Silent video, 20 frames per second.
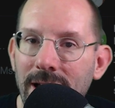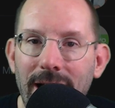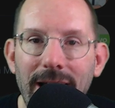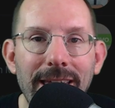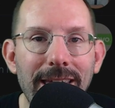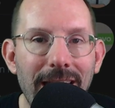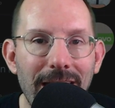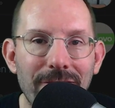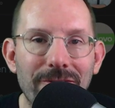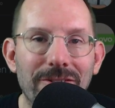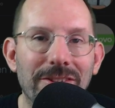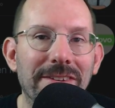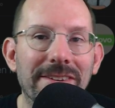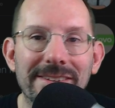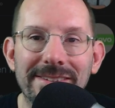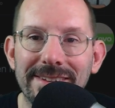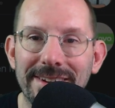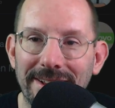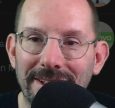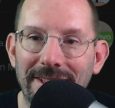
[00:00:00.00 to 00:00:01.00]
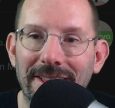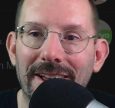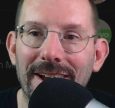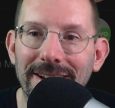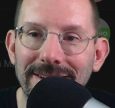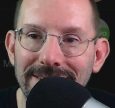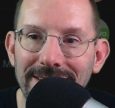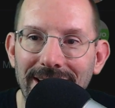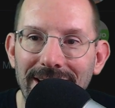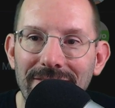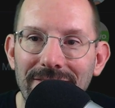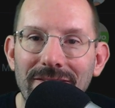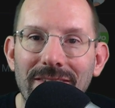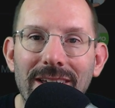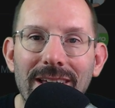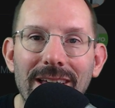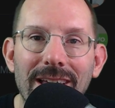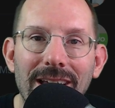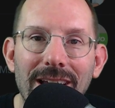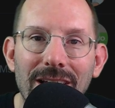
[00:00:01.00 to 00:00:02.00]
I haven't used in a long time,
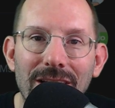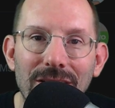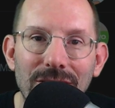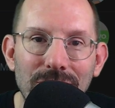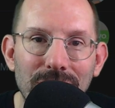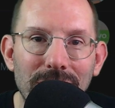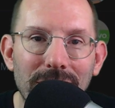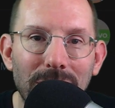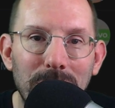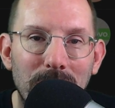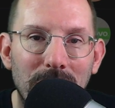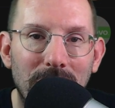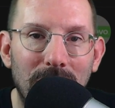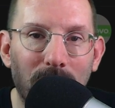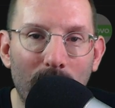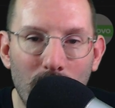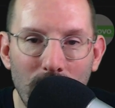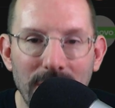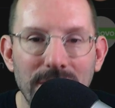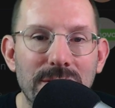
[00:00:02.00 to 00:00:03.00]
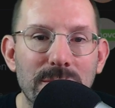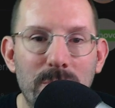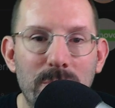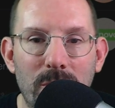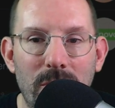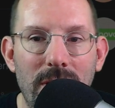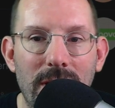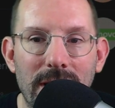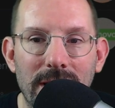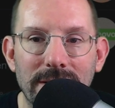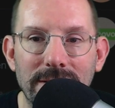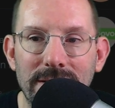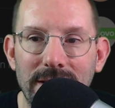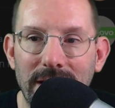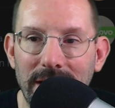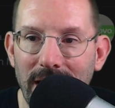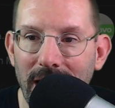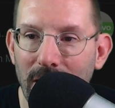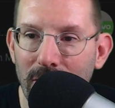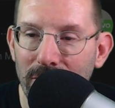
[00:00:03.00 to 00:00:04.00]
you're gonna be quite surprised
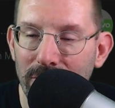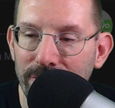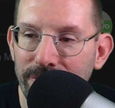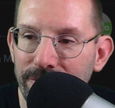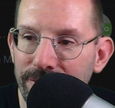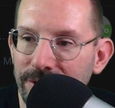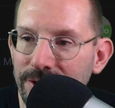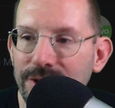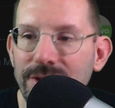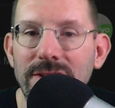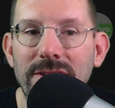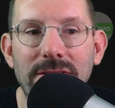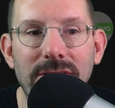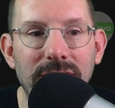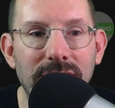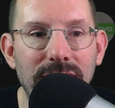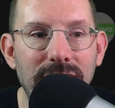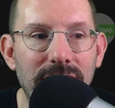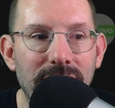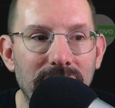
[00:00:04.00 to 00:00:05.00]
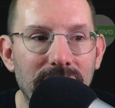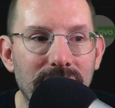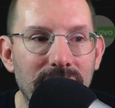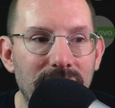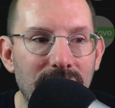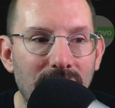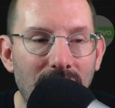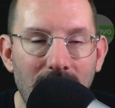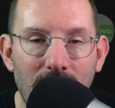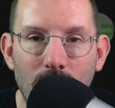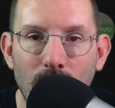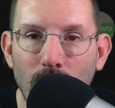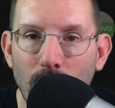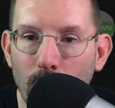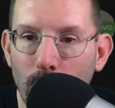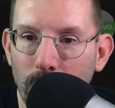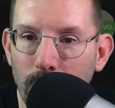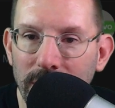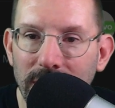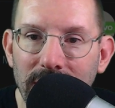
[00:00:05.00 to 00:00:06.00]
at how efficient this is, how
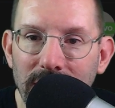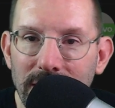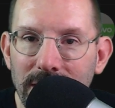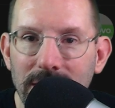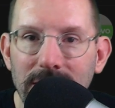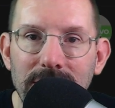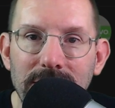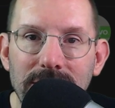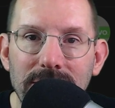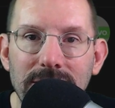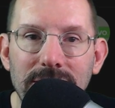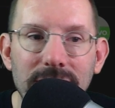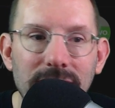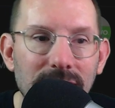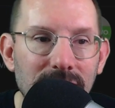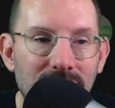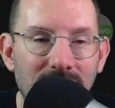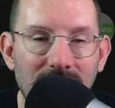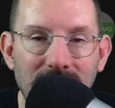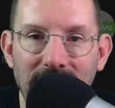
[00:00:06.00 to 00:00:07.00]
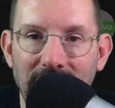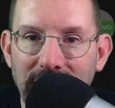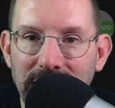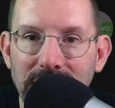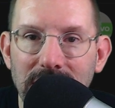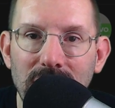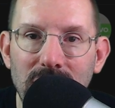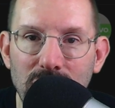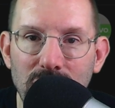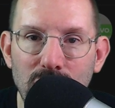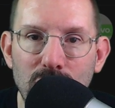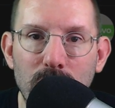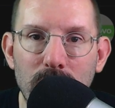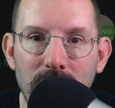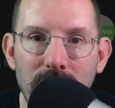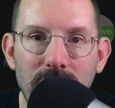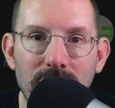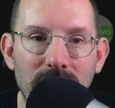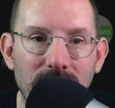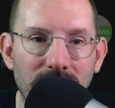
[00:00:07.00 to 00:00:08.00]
quick it is, connected to
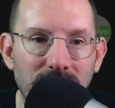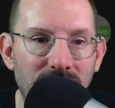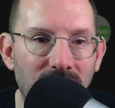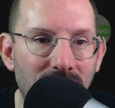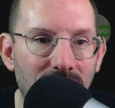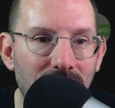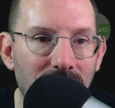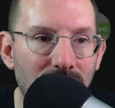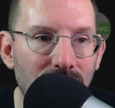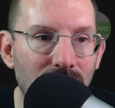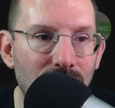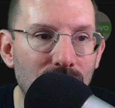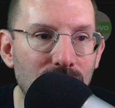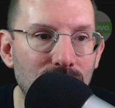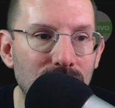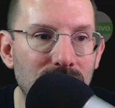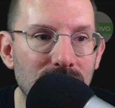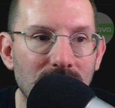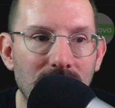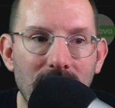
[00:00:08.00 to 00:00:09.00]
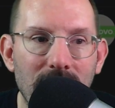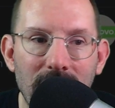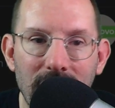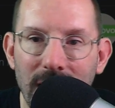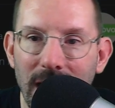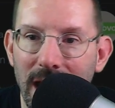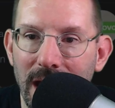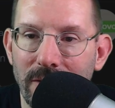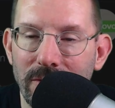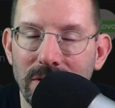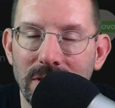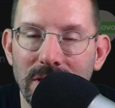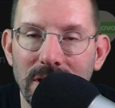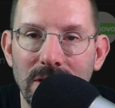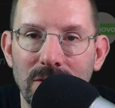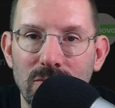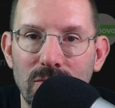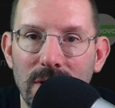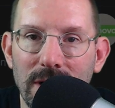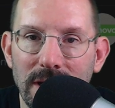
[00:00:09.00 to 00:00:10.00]
Twitter, the fire hose,
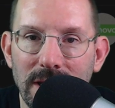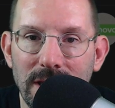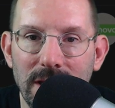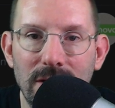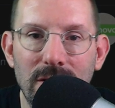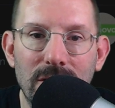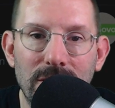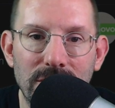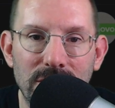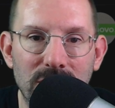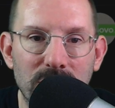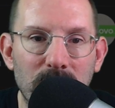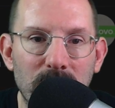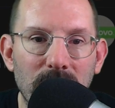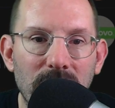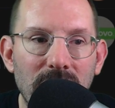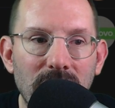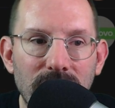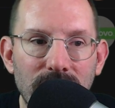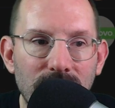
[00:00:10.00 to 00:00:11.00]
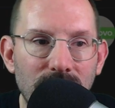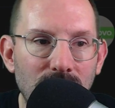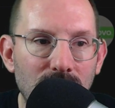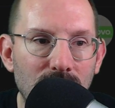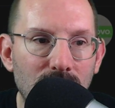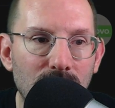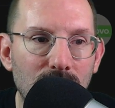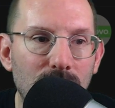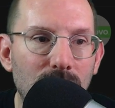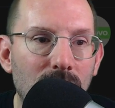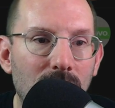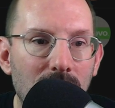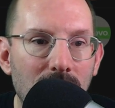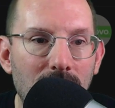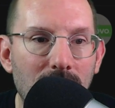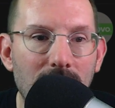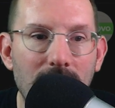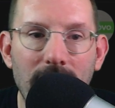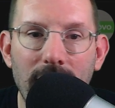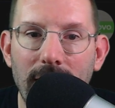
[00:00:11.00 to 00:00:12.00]
Everything's right here displayed for you.
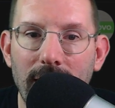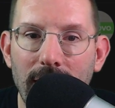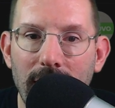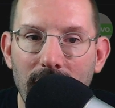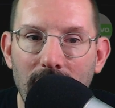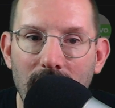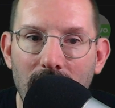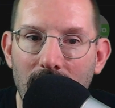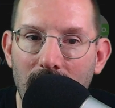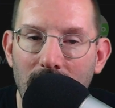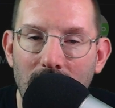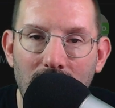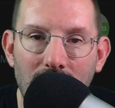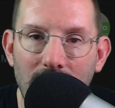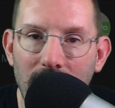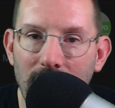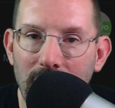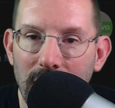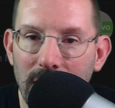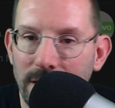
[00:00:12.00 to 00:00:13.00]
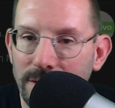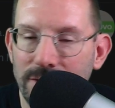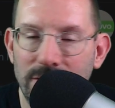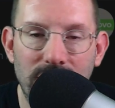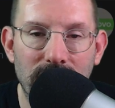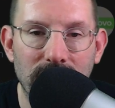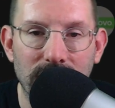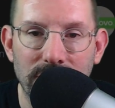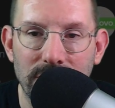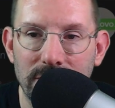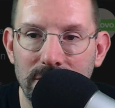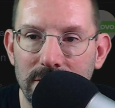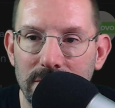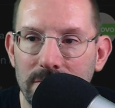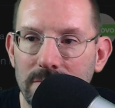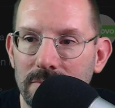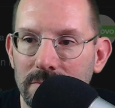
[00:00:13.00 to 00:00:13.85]
It's just